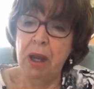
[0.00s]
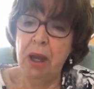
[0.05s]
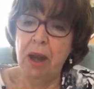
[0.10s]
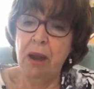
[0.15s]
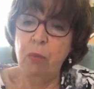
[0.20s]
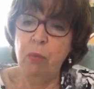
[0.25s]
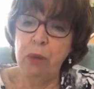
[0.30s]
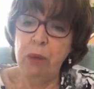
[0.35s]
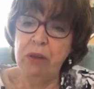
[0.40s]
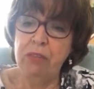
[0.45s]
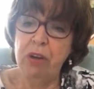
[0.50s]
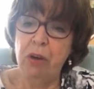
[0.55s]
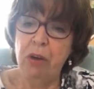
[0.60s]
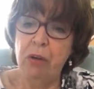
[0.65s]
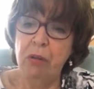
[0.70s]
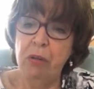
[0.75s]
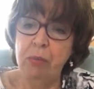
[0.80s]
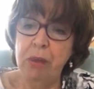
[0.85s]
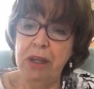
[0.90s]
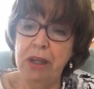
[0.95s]
And we've got
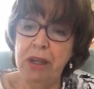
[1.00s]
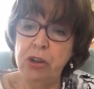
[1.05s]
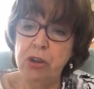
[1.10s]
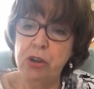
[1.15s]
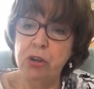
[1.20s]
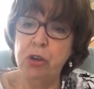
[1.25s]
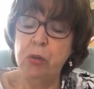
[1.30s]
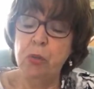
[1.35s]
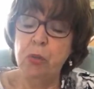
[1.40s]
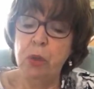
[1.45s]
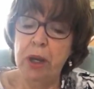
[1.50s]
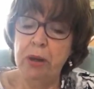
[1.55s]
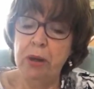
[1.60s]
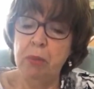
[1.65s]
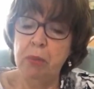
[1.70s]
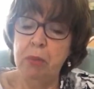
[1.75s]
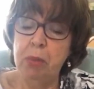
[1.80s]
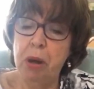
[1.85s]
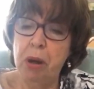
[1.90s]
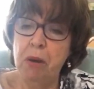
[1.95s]
to make sure that we're a
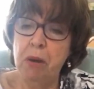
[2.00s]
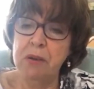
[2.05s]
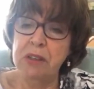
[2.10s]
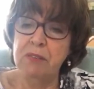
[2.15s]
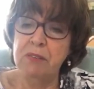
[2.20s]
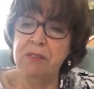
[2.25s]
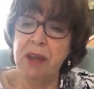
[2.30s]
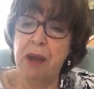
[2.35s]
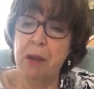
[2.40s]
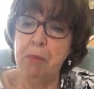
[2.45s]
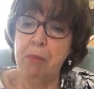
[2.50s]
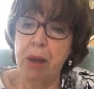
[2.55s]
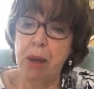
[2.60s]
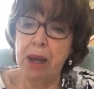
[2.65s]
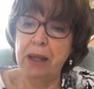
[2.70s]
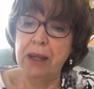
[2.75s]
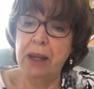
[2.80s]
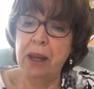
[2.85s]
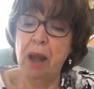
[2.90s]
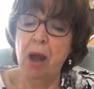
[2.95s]
part of that
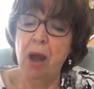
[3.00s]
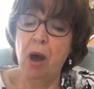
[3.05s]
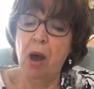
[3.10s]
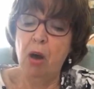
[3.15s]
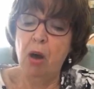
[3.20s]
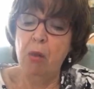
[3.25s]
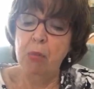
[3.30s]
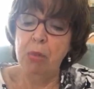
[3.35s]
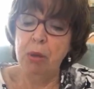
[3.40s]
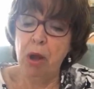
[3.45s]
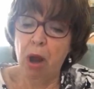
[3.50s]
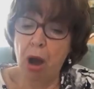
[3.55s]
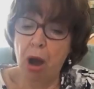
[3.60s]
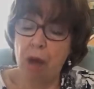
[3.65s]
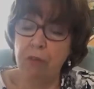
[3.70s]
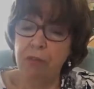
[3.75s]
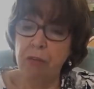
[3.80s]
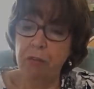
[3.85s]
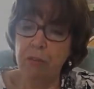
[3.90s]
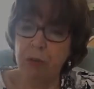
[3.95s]
battle on
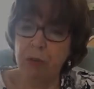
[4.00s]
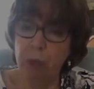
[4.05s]
behalf of the